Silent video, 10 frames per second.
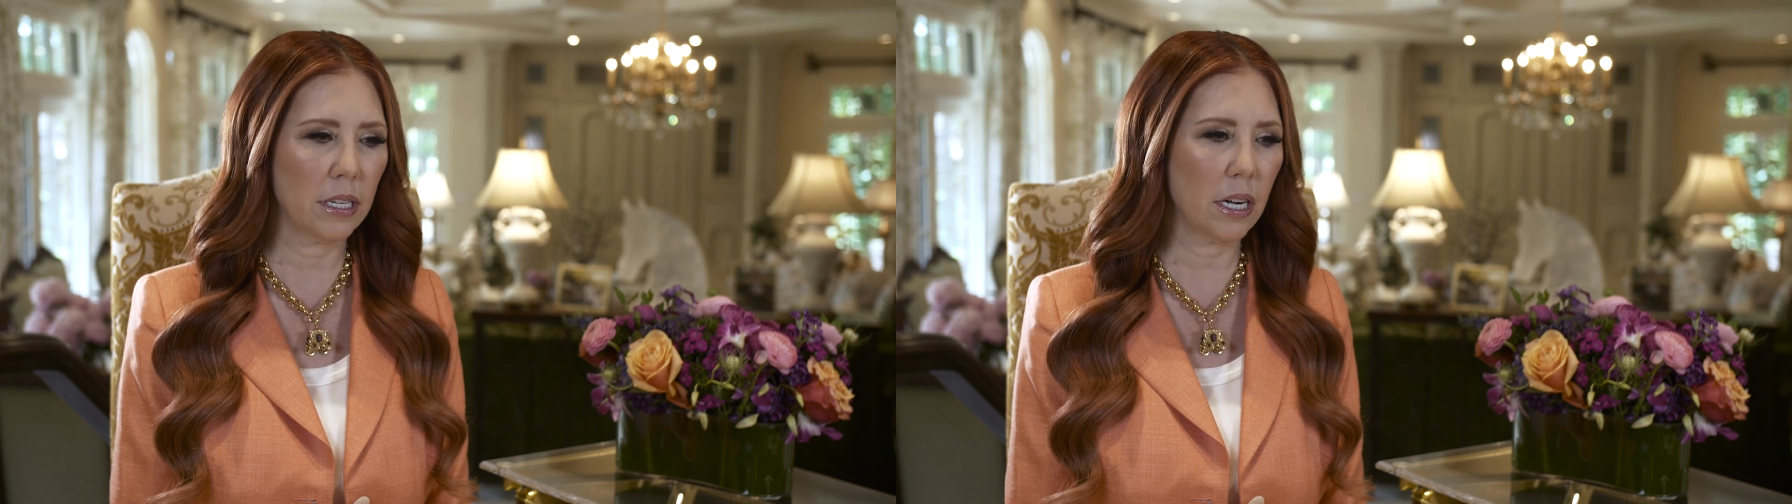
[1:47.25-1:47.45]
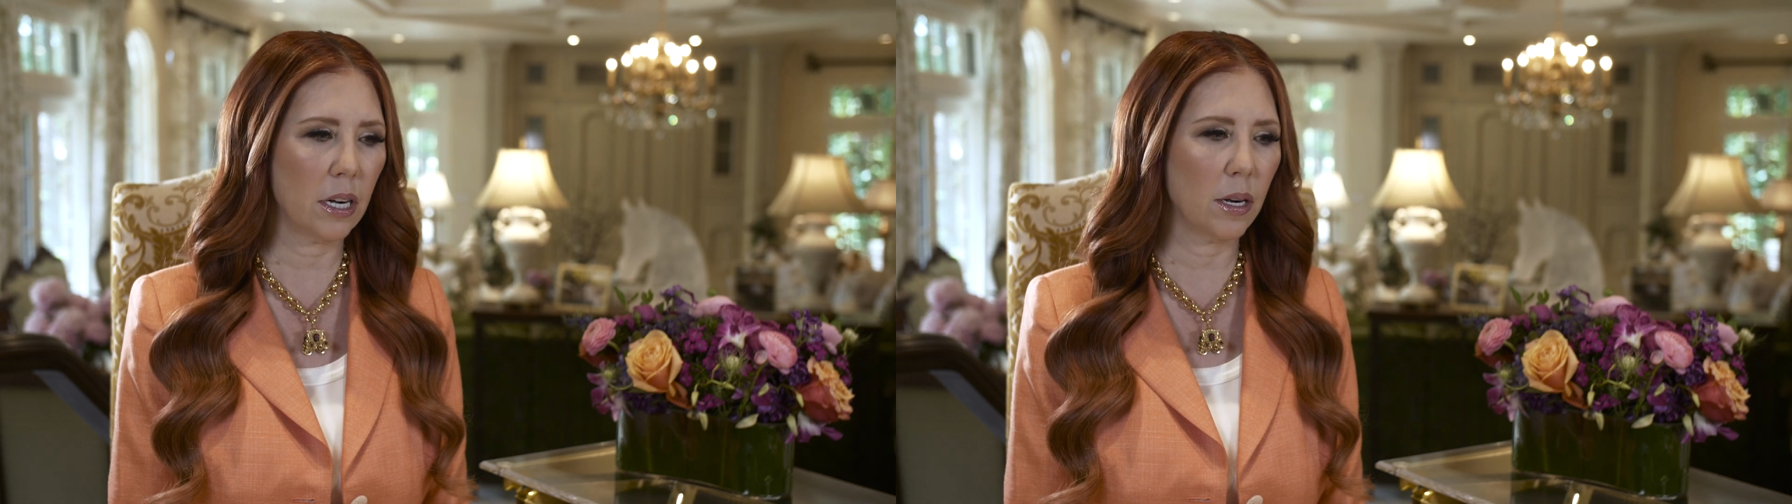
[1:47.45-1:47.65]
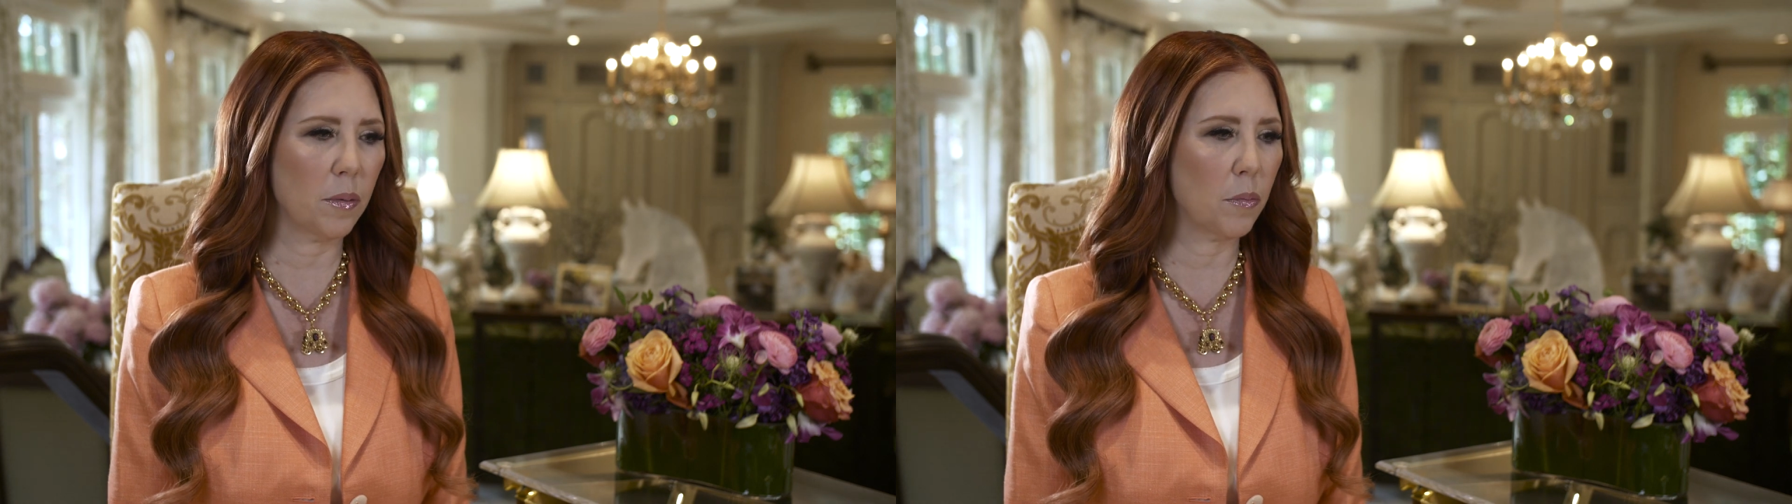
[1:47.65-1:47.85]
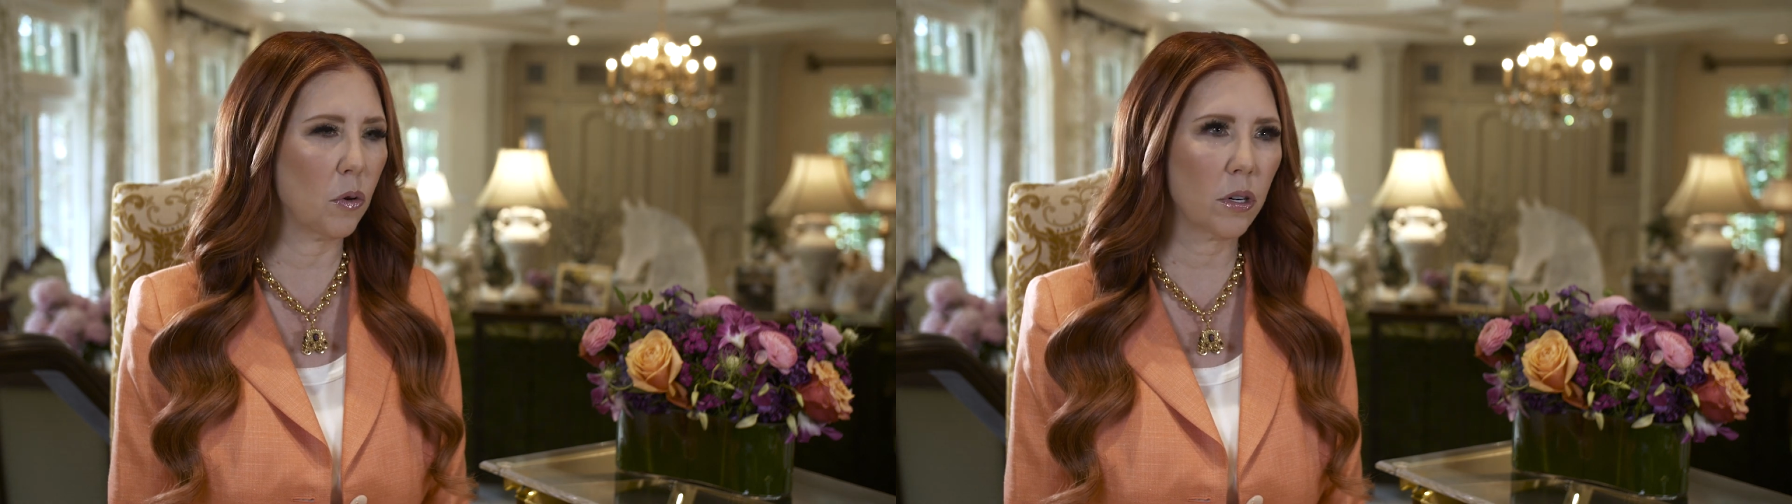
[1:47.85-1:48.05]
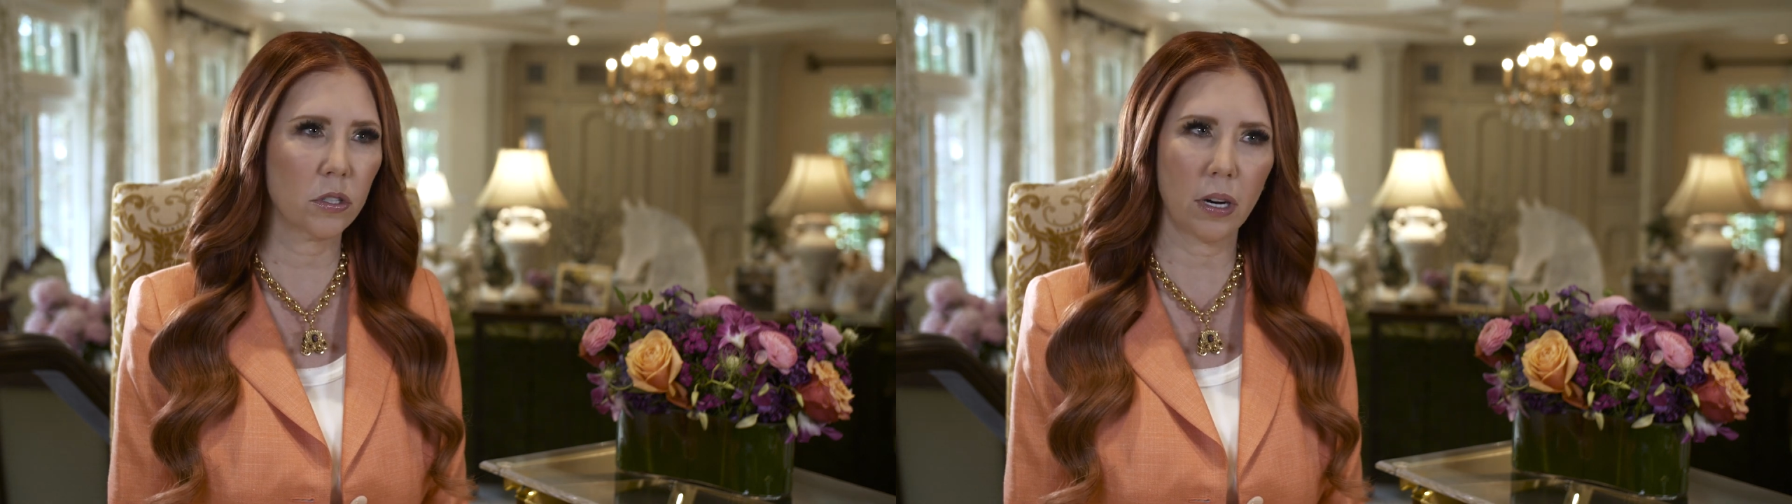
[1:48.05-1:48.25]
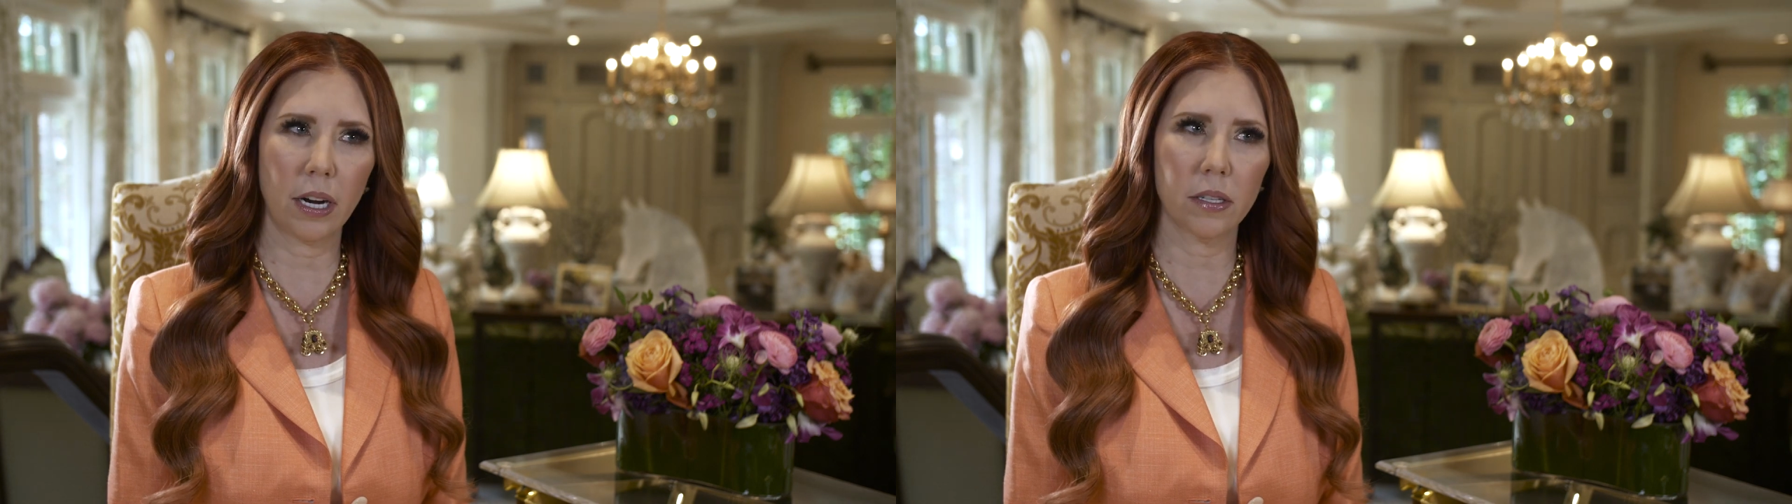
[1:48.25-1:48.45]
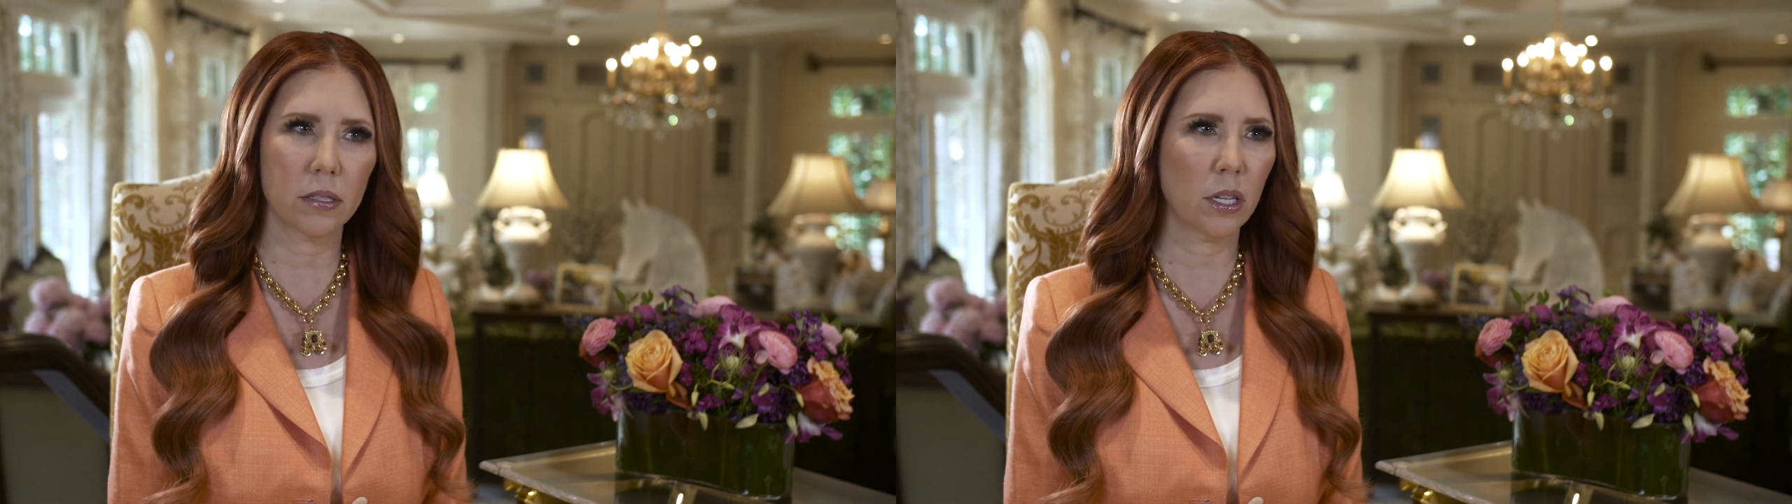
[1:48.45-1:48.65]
uh, more trials,